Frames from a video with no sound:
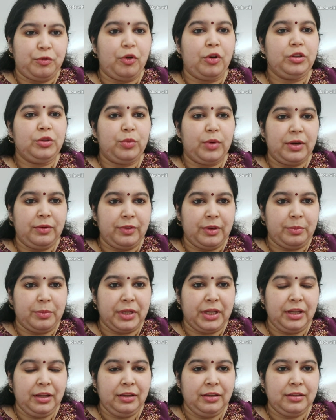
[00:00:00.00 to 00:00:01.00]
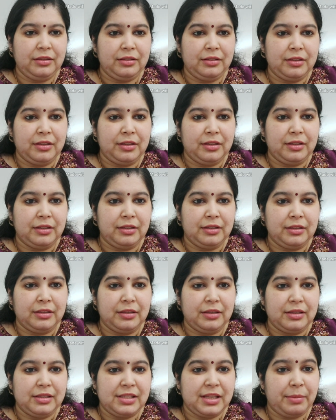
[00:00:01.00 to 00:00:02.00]
Fourth one will be
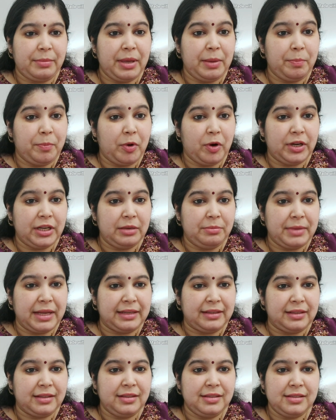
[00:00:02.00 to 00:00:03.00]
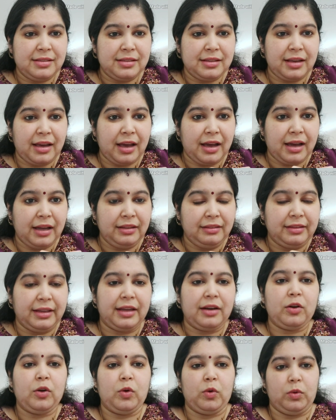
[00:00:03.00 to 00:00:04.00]
some important metals and
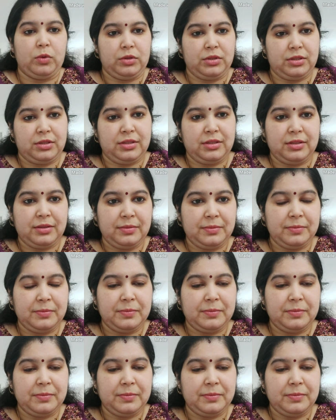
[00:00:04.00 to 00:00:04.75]
their ores.